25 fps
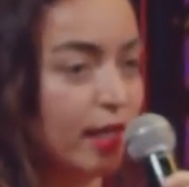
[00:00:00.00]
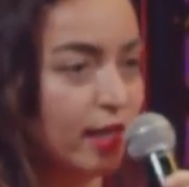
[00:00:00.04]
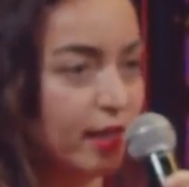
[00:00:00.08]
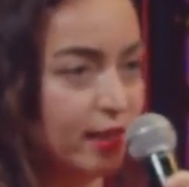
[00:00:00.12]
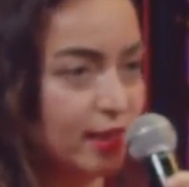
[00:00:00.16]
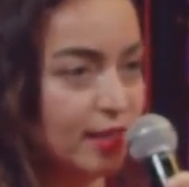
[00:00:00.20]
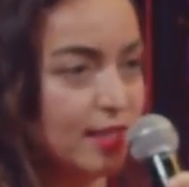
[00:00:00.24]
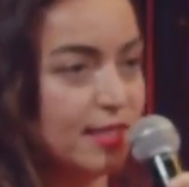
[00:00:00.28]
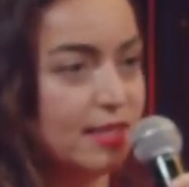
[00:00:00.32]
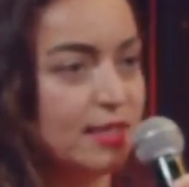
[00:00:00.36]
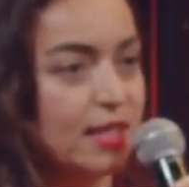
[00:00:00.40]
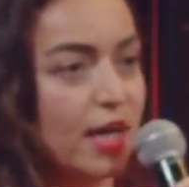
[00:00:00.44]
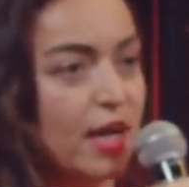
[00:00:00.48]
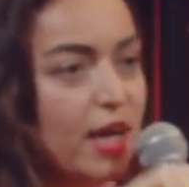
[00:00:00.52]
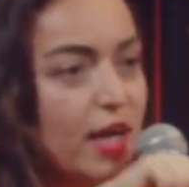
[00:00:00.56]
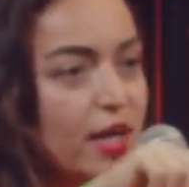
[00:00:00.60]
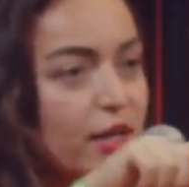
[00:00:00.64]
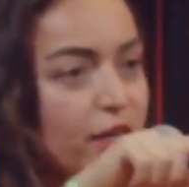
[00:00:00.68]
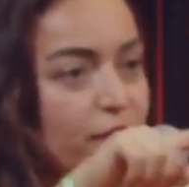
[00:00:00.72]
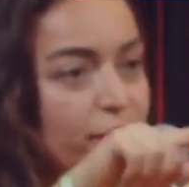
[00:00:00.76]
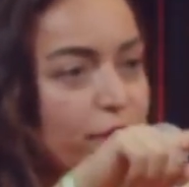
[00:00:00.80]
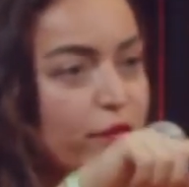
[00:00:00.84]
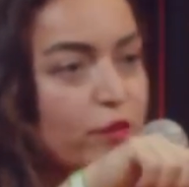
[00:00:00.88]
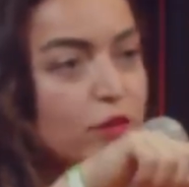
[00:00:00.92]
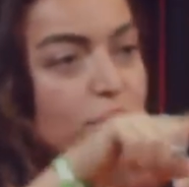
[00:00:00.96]

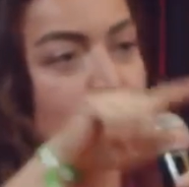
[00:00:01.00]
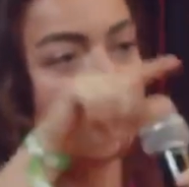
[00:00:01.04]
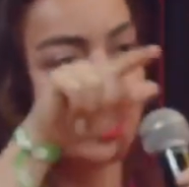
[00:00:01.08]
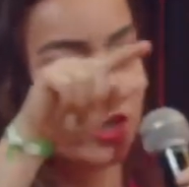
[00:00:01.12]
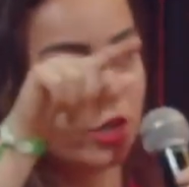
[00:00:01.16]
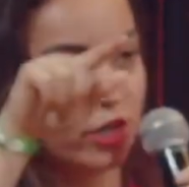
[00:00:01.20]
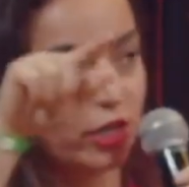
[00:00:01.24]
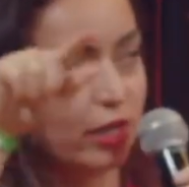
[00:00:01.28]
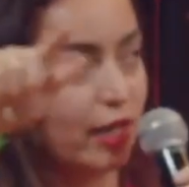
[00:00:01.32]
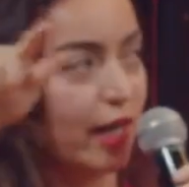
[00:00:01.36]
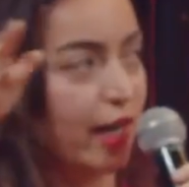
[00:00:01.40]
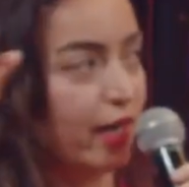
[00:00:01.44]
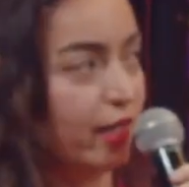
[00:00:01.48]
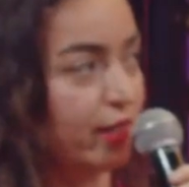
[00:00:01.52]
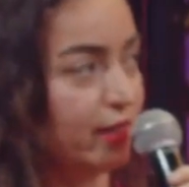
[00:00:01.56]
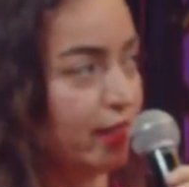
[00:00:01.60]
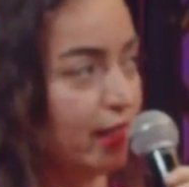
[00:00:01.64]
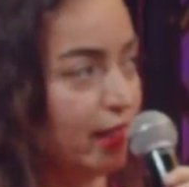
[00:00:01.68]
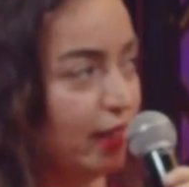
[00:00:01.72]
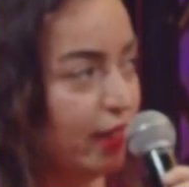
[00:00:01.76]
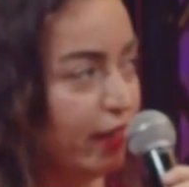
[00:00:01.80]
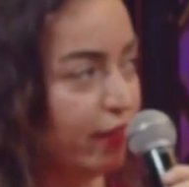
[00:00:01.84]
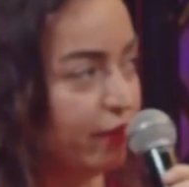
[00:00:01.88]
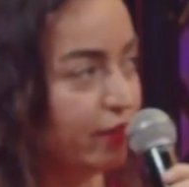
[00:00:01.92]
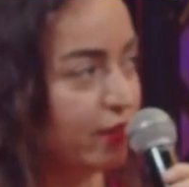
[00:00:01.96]
designed for circularity,
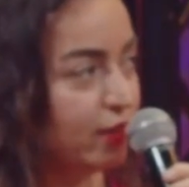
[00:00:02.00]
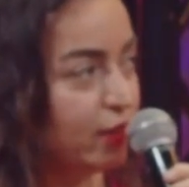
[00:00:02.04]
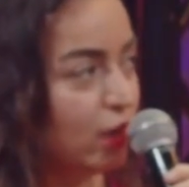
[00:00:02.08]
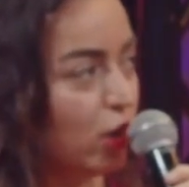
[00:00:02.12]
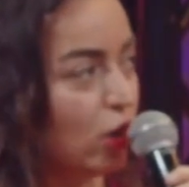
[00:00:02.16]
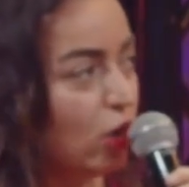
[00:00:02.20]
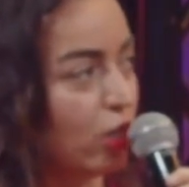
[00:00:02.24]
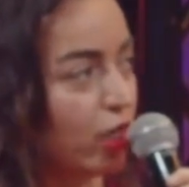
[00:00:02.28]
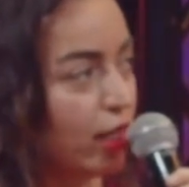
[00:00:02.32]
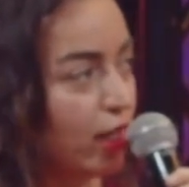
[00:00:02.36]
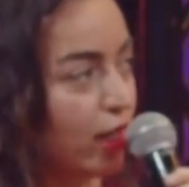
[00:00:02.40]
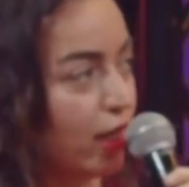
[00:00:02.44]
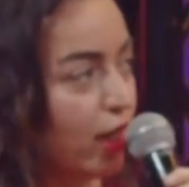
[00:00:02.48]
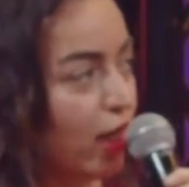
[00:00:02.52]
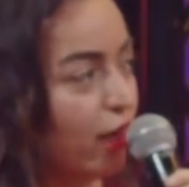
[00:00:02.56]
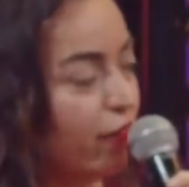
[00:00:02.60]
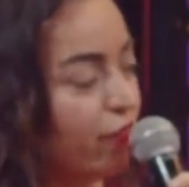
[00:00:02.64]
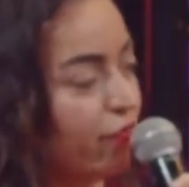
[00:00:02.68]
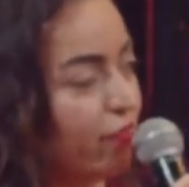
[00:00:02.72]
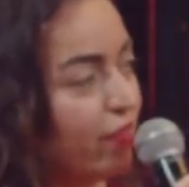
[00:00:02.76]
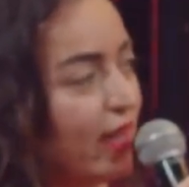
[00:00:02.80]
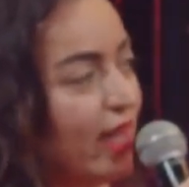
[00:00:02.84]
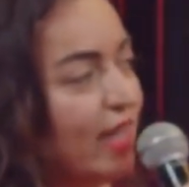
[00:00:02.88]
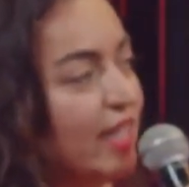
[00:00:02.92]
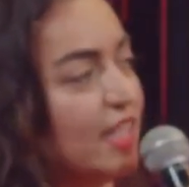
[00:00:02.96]
lives long enough,
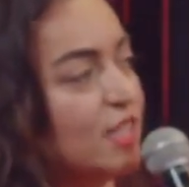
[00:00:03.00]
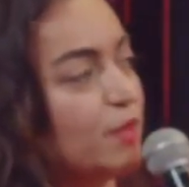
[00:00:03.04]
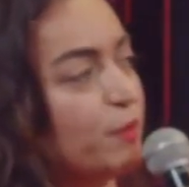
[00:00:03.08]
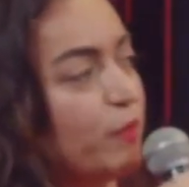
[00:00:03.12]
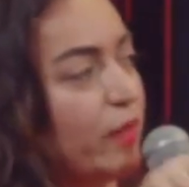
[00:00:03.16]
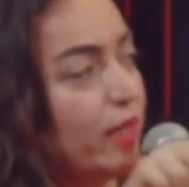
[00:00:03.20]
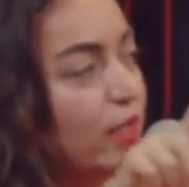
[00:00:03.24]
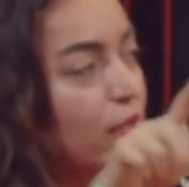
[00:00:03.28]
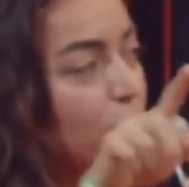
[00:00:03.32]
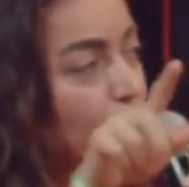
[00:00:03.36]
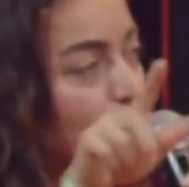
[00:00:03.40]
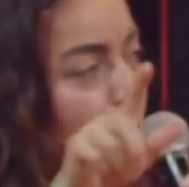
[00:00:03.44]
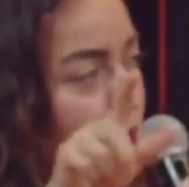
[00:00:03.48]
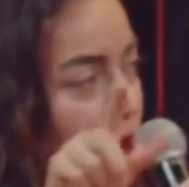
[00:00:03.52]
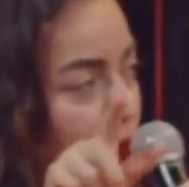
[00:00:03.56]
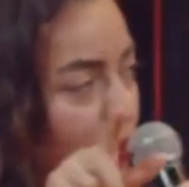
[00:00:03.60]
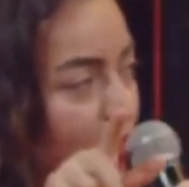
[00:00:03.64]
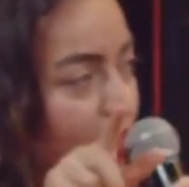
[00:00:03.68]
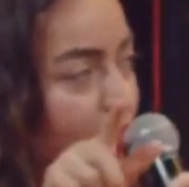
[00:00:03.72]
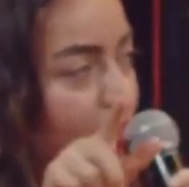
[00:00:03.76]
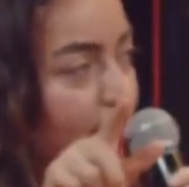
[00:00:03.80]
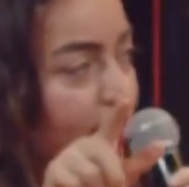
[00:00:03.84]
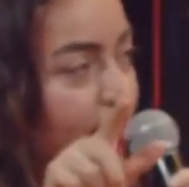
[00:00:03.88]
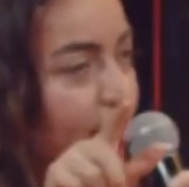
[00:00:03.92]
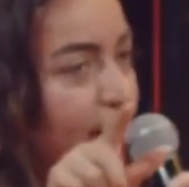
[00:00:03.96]
and is being looped
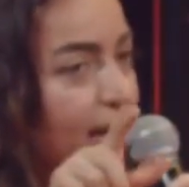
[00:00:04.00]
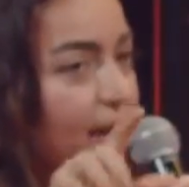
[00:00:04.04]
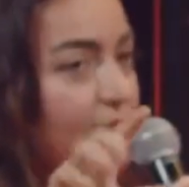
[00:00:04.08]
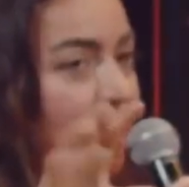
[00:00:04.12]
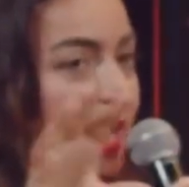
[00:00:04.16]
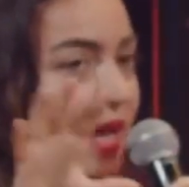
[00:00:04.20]
back again.